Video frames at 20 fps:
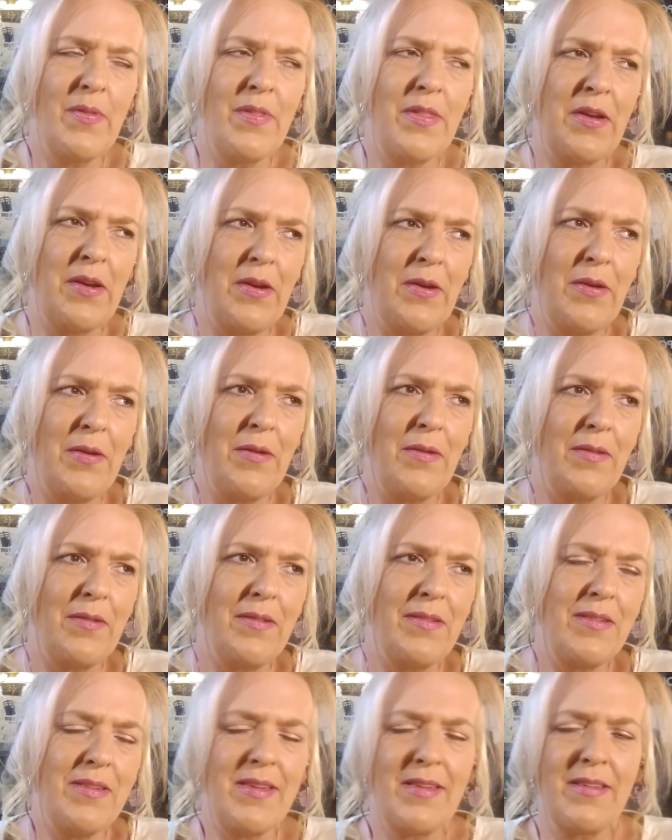
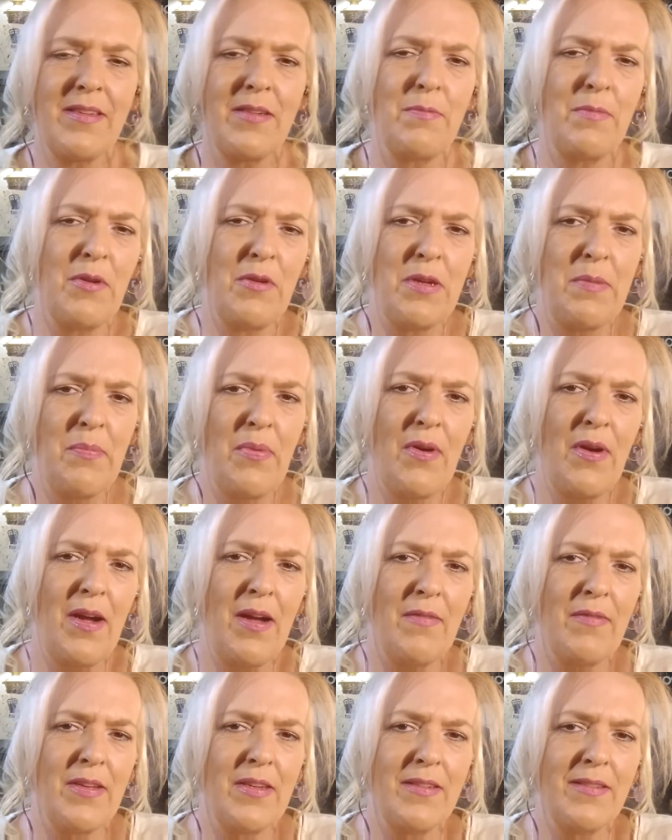their testimony
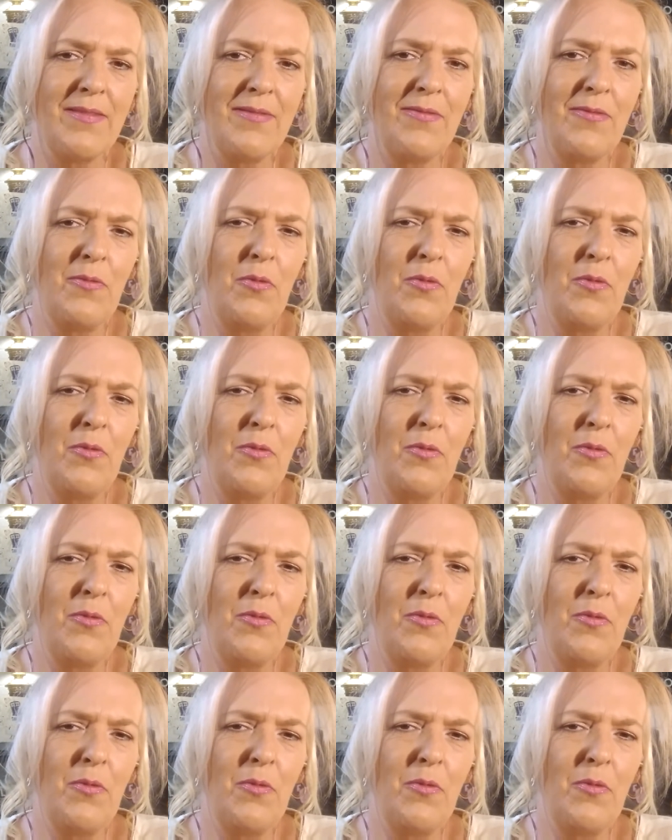private?